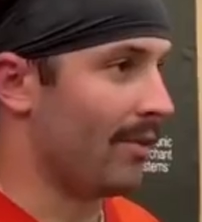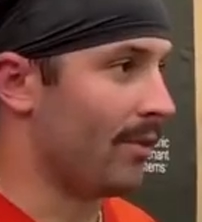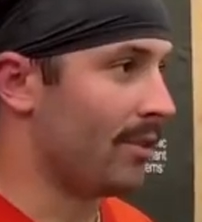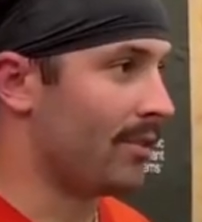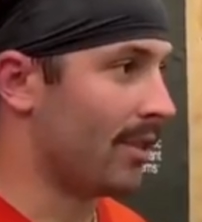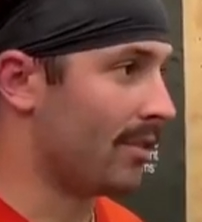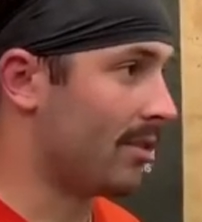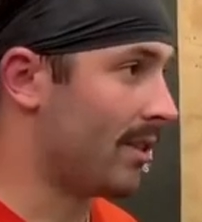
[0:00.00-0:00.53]
know, I
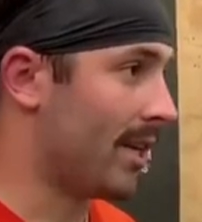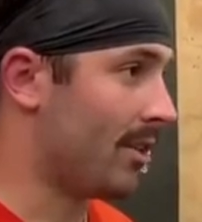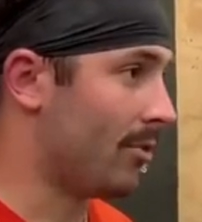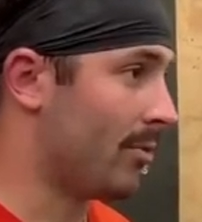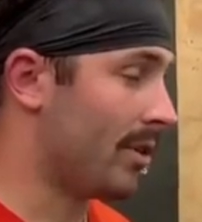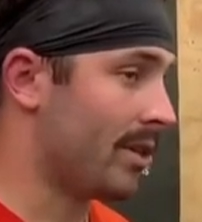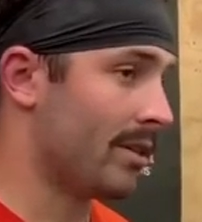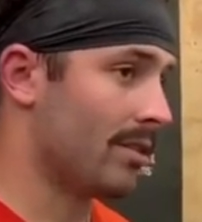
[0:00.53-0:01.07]
reached out to
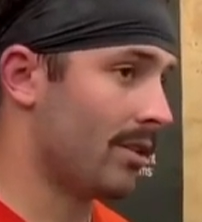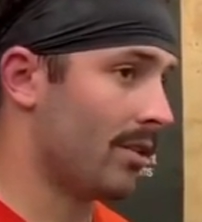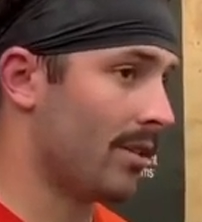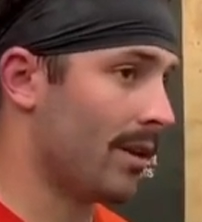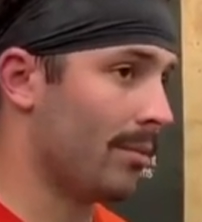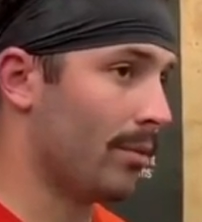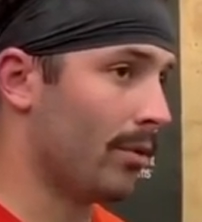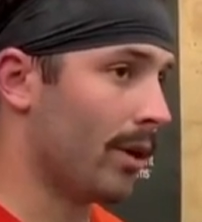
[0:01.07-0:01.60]
Daniel because all
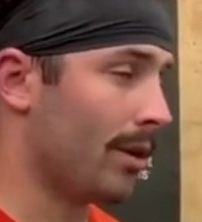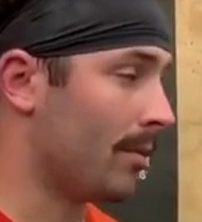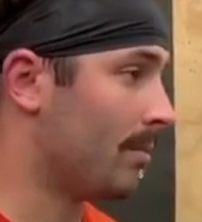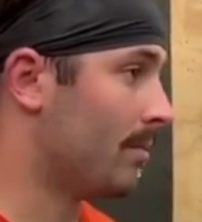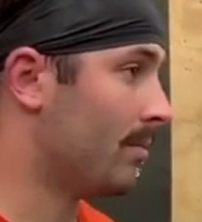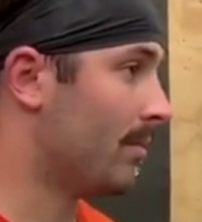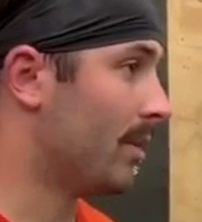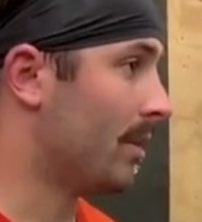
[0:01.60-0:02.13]
that blew out
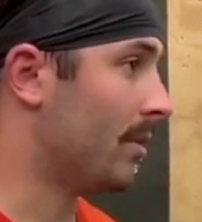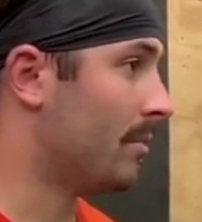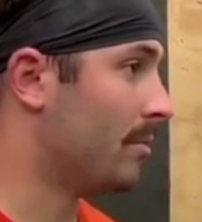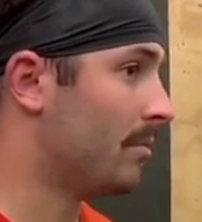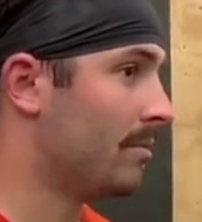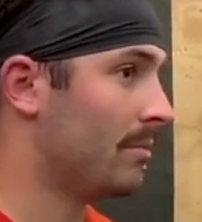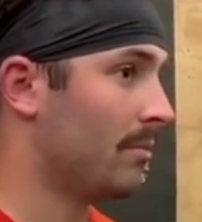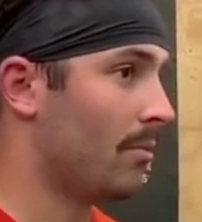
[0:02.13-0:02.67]
of, you know,
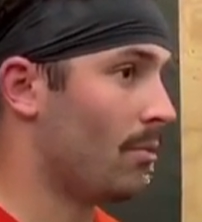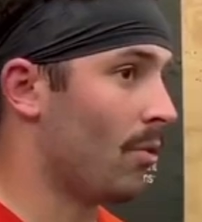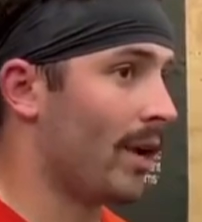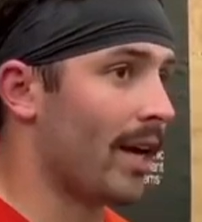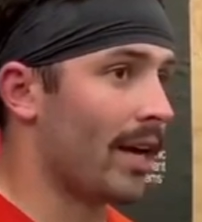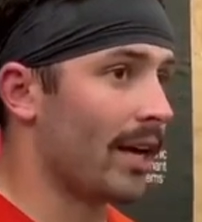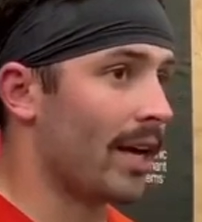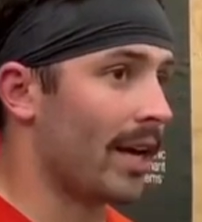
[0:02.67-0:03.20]

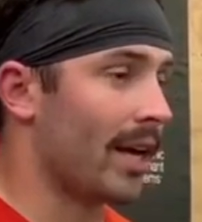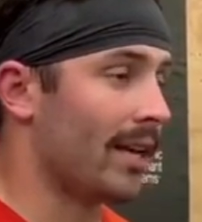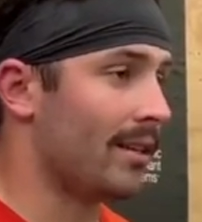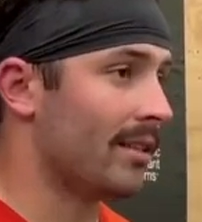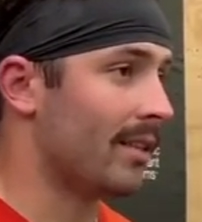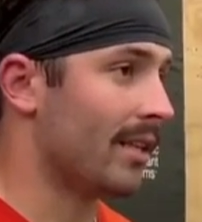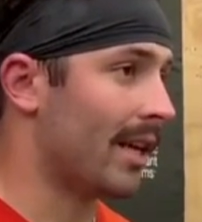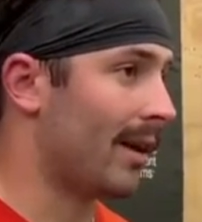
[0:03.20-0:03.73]
way out of
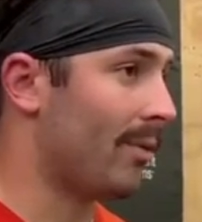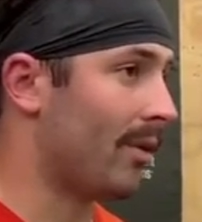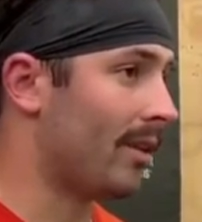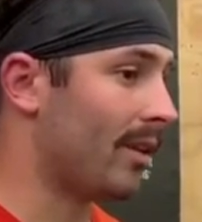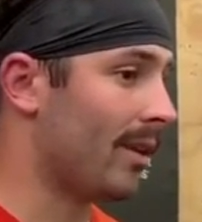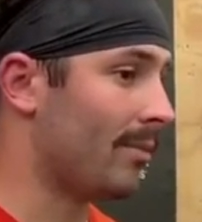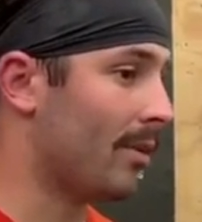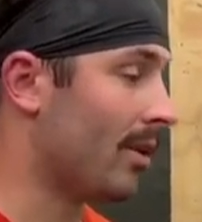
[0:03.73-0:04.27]
hand, and I
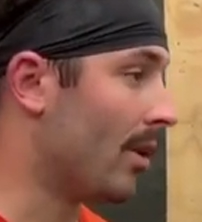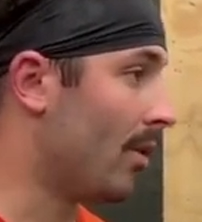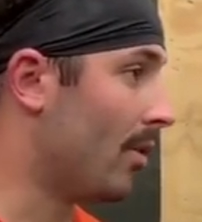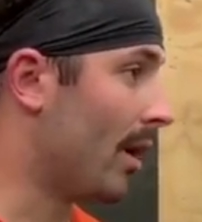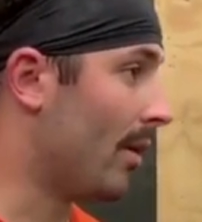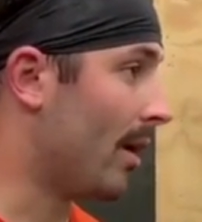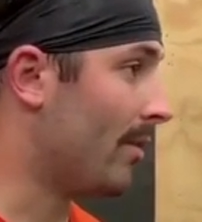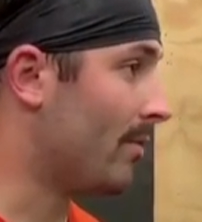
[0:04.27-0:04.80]
wanted him to
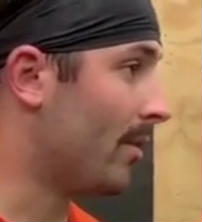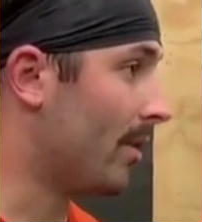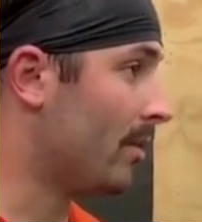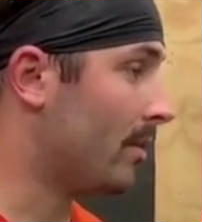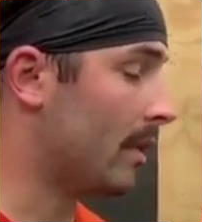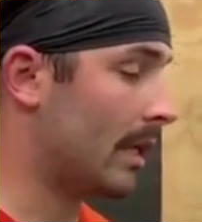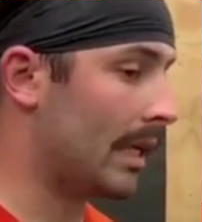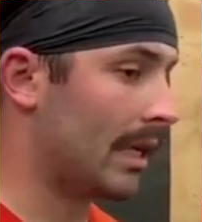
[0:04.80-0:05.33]
know how I felt.